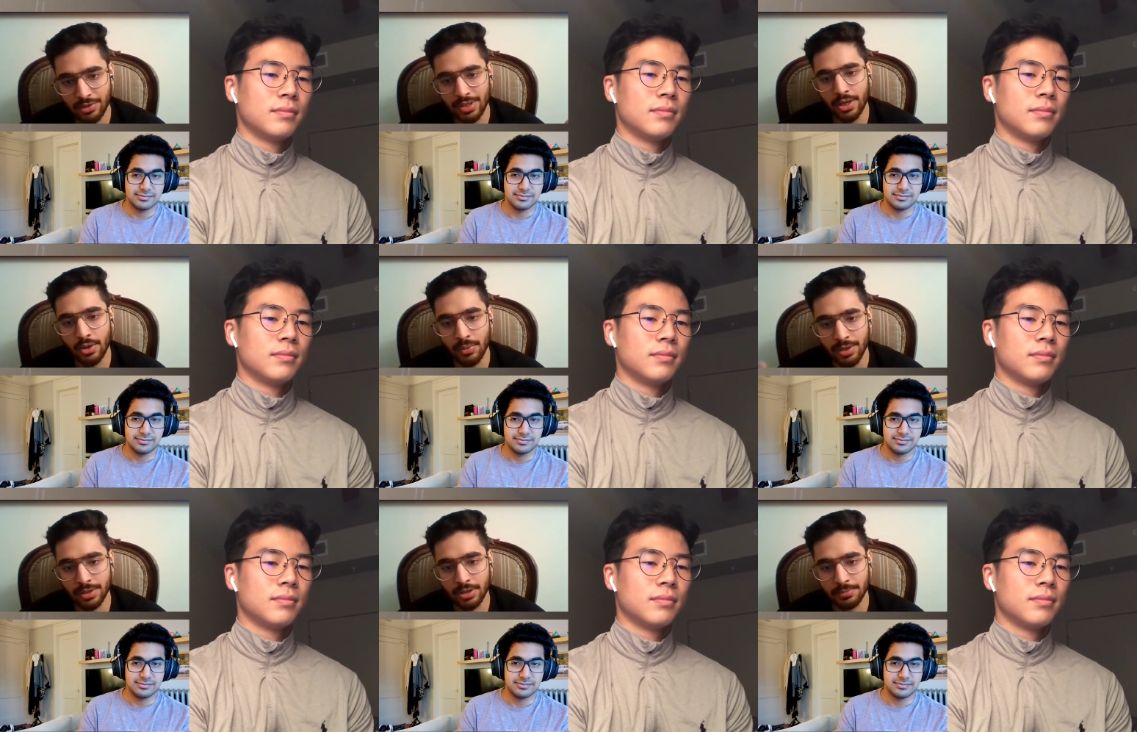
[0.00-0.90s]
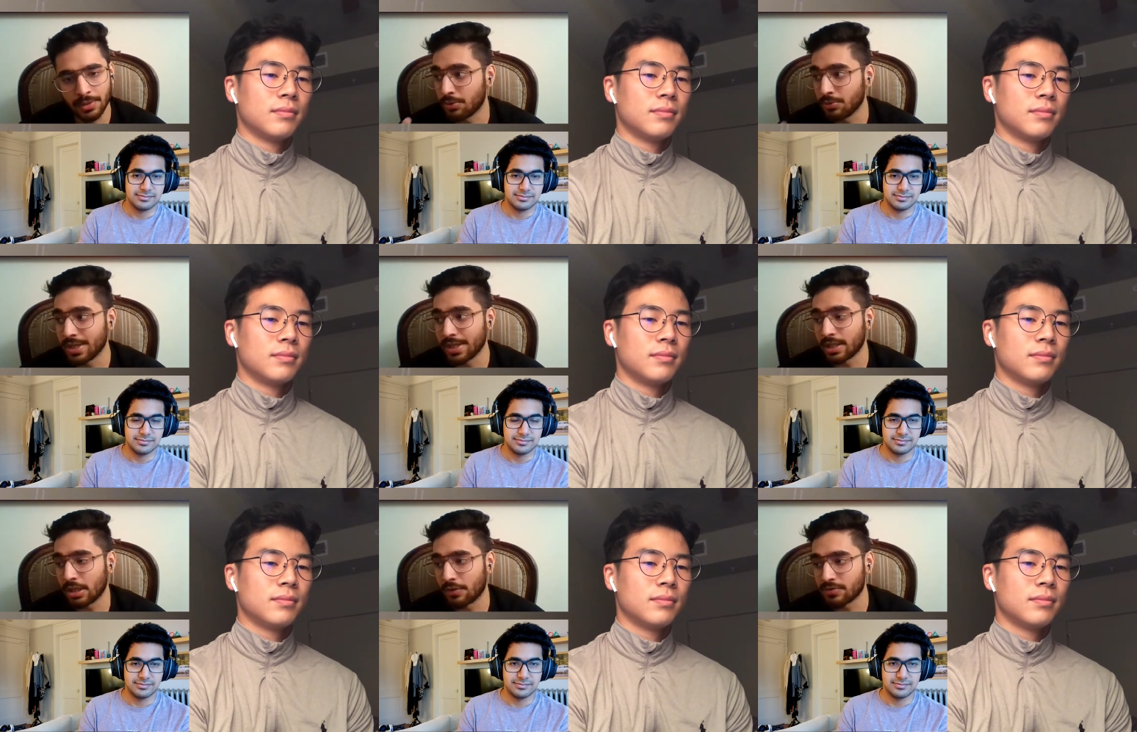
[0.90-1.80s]
Speaker 1: generally aware the aware the
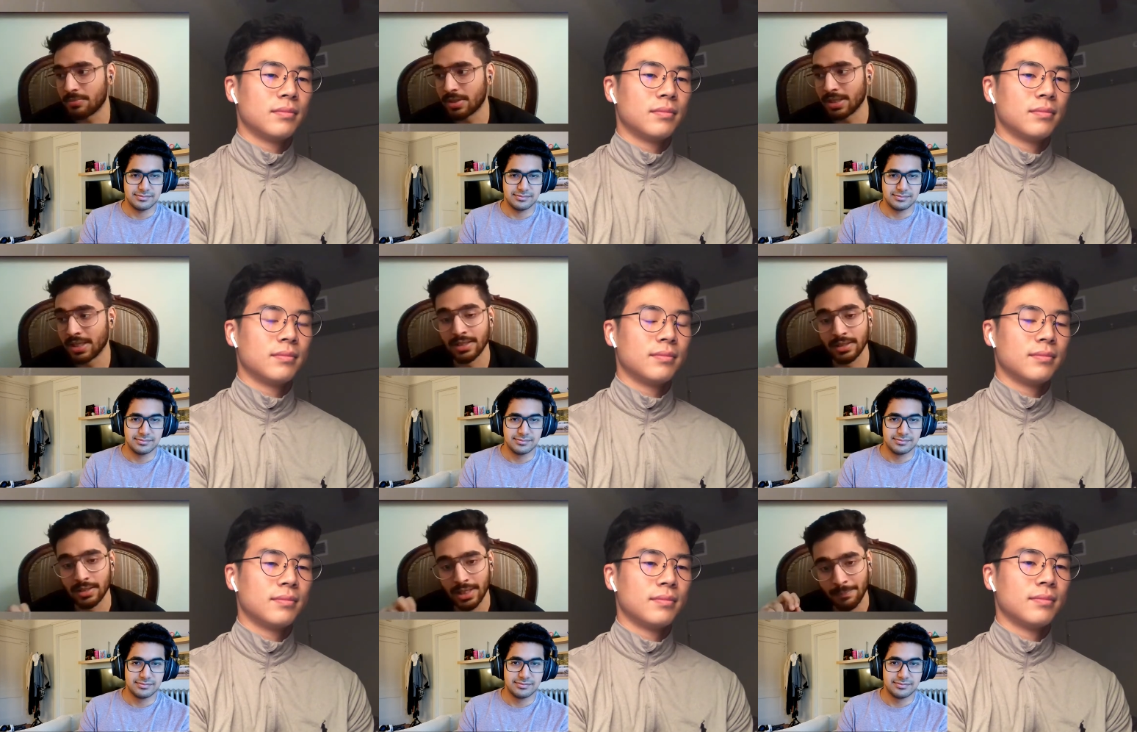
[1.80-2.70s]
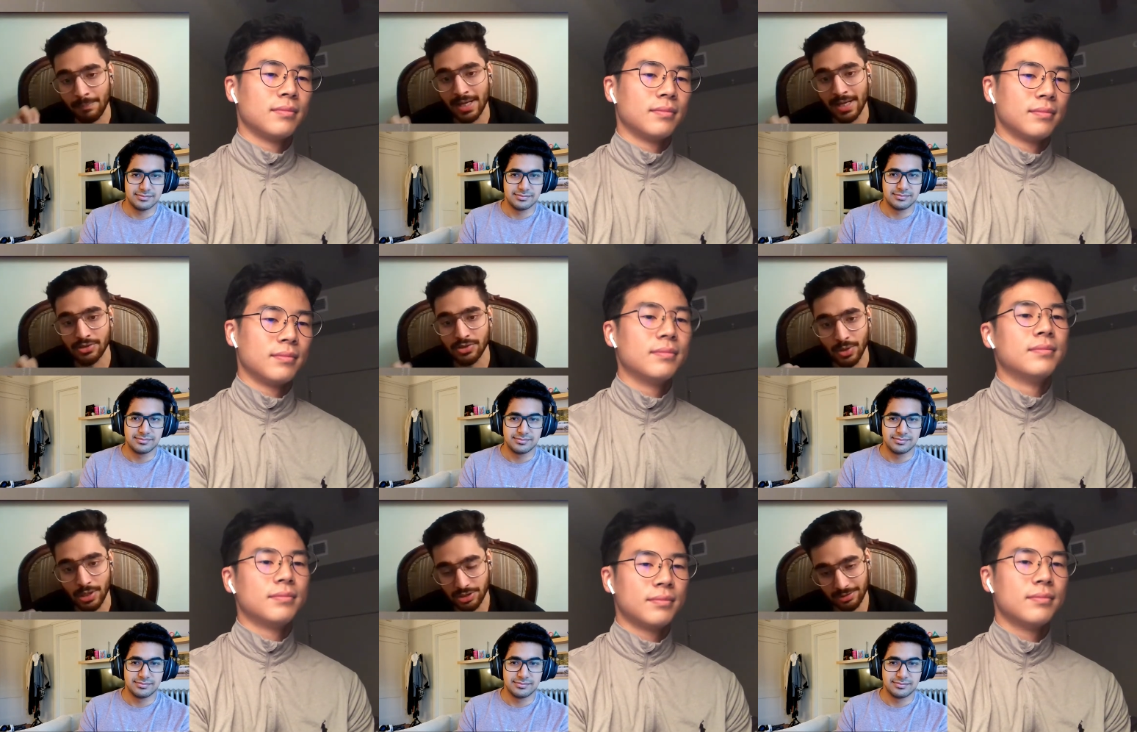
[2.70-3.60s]
population of how to take care of somebody in a in
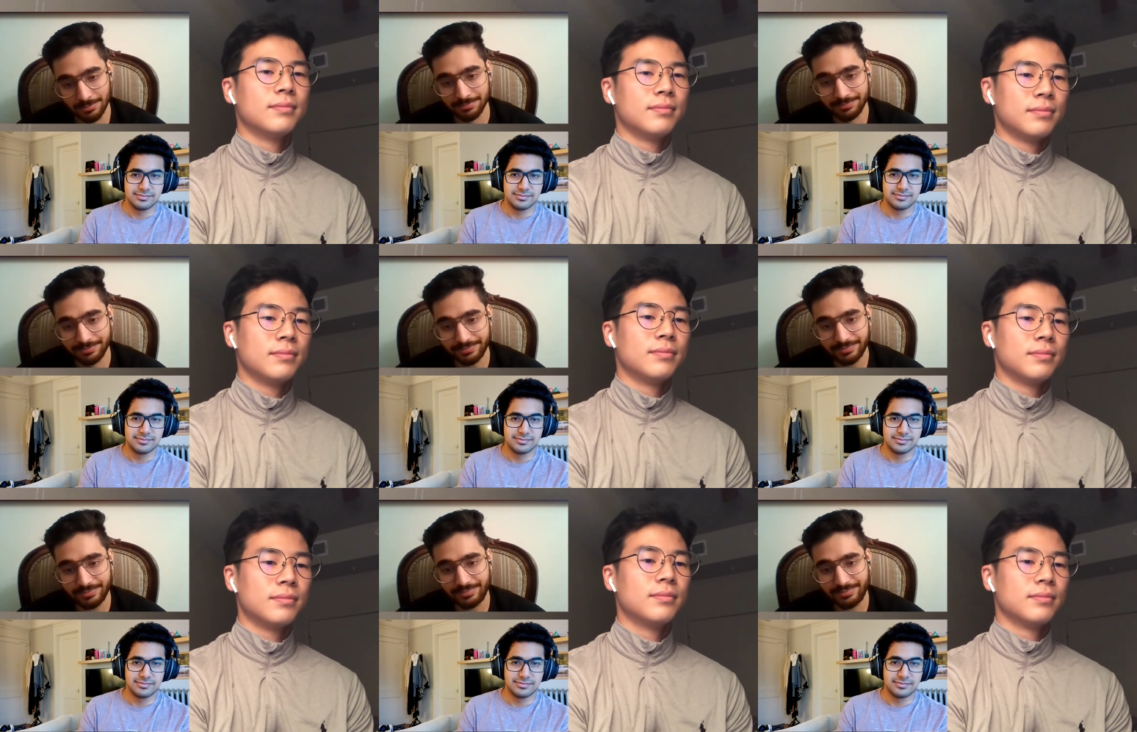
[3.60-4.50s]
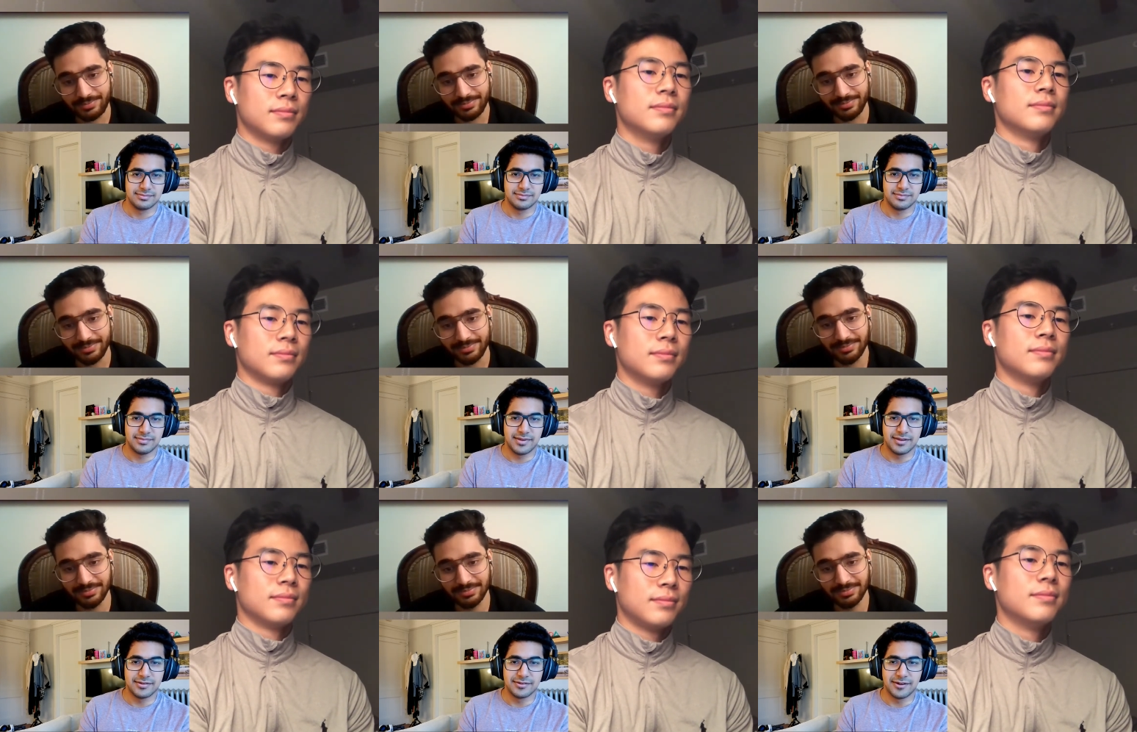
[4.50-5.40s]
a bad situation
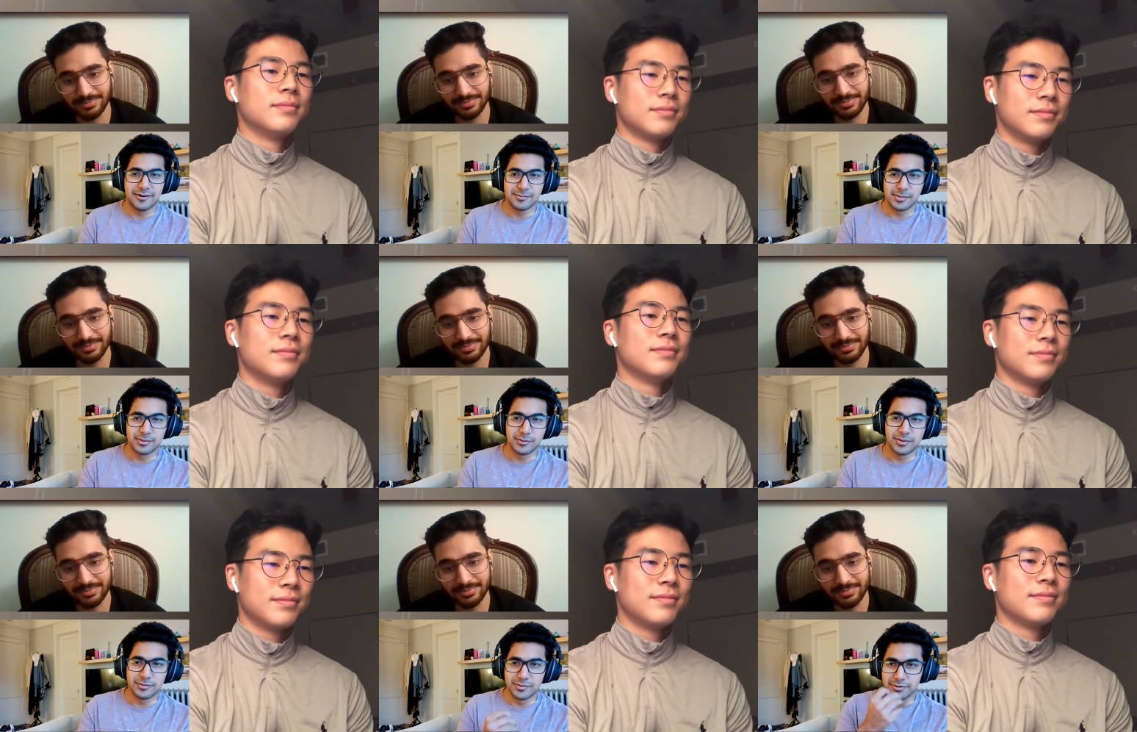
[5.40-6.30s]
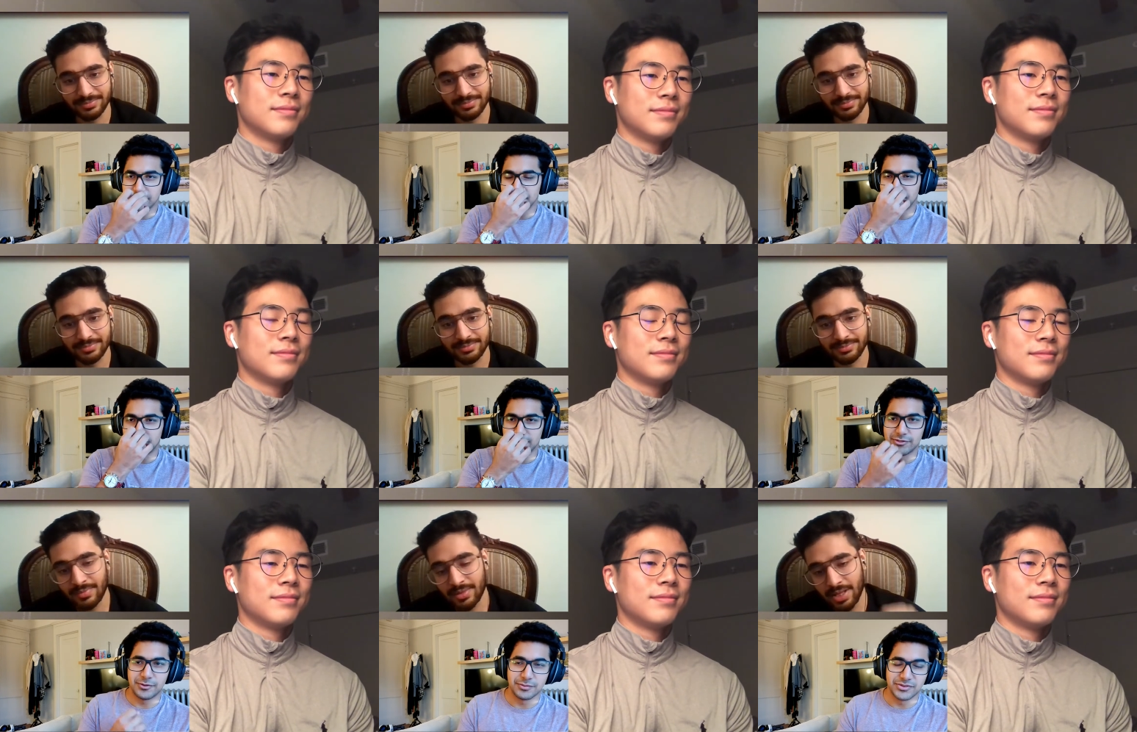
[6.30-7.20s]
Speaker 2: and i remember one really
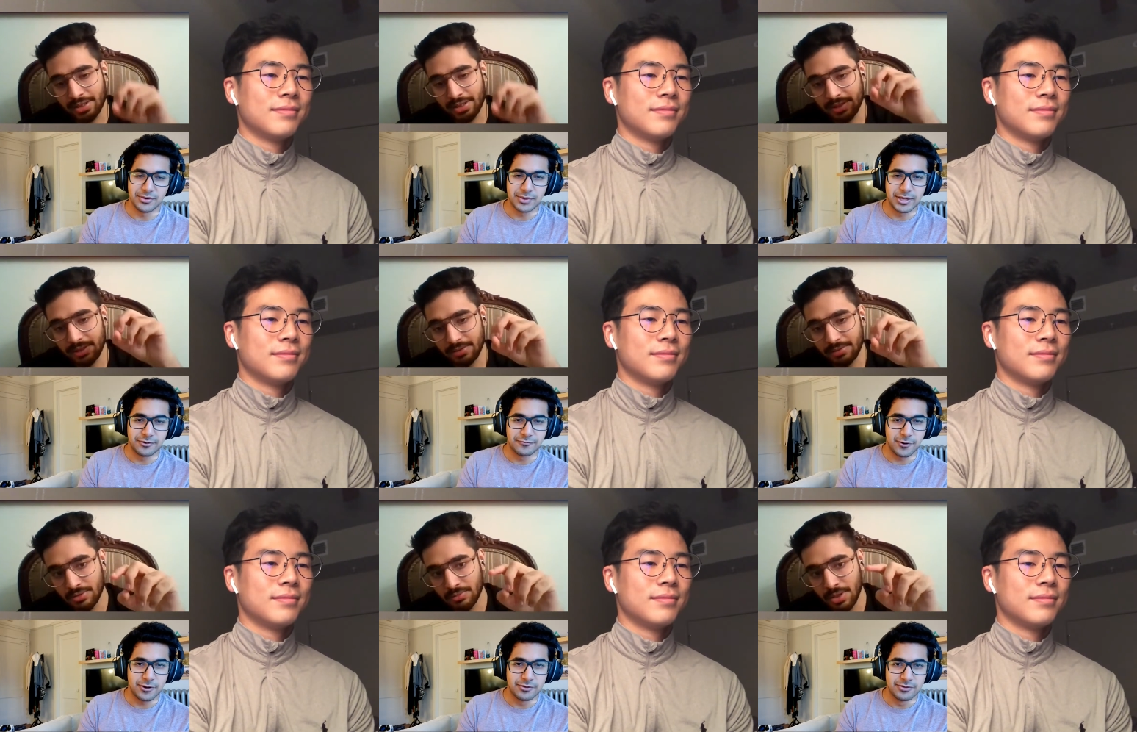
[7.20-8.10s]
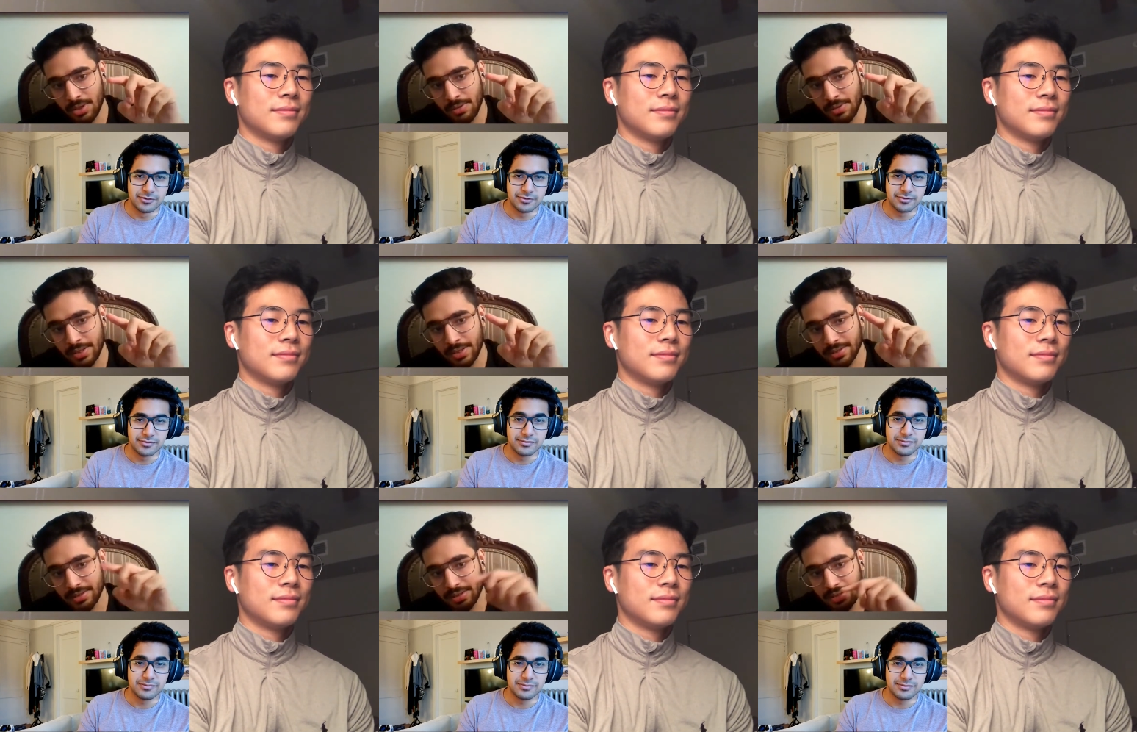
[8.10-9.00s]
funny thing like, was that we had a sean friend.
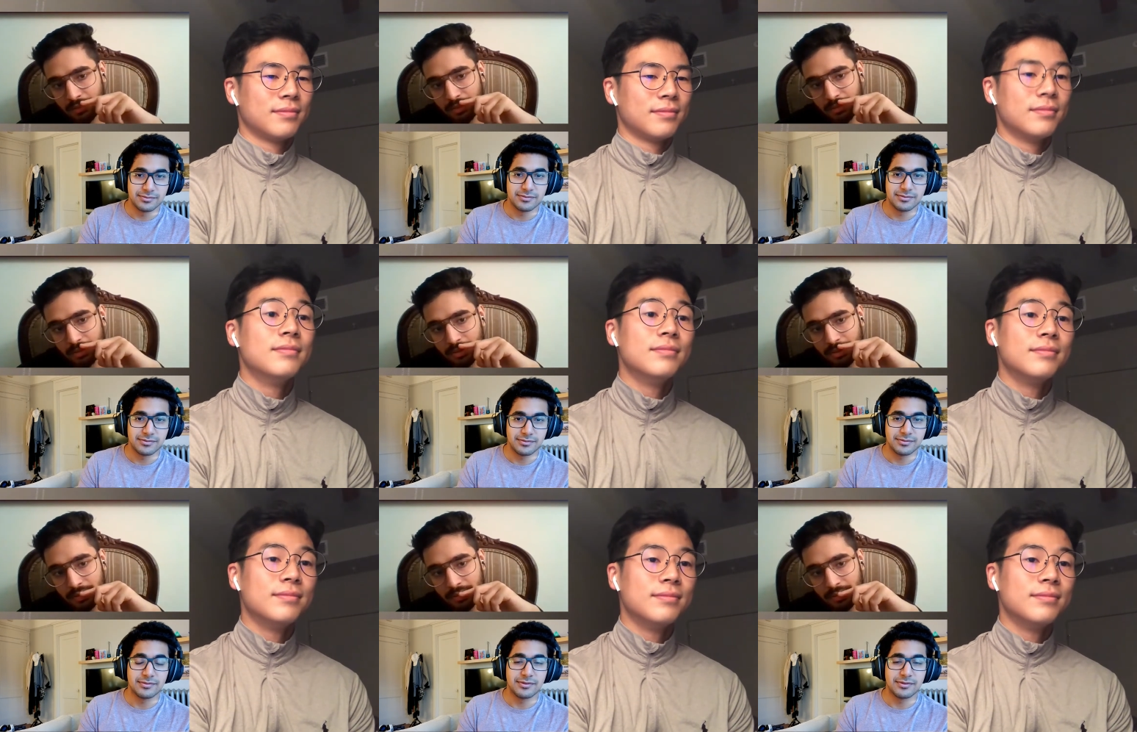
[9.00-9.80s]
sean wait wait